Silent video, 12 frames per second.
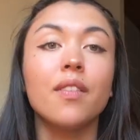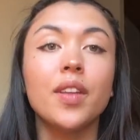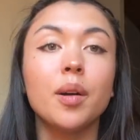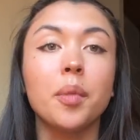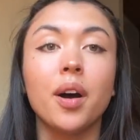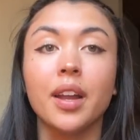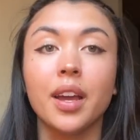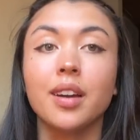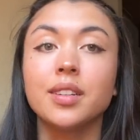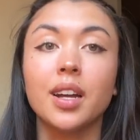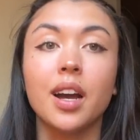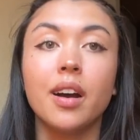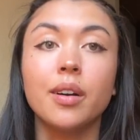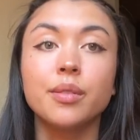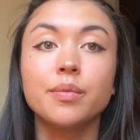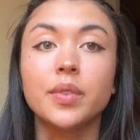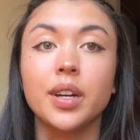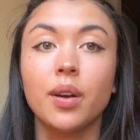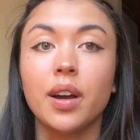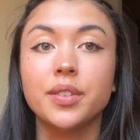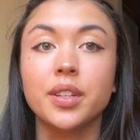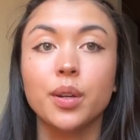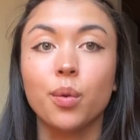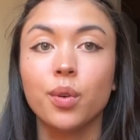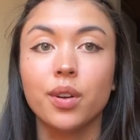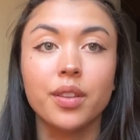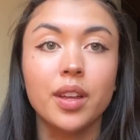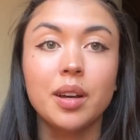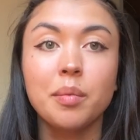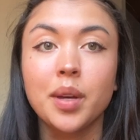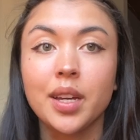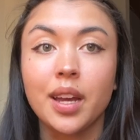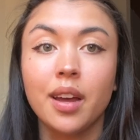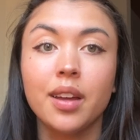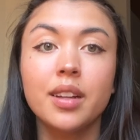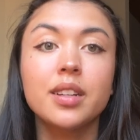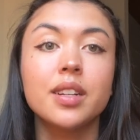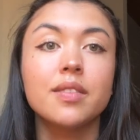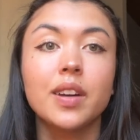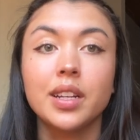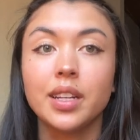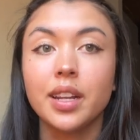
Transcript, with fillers: them on hand now. I don't have to like order them again if I need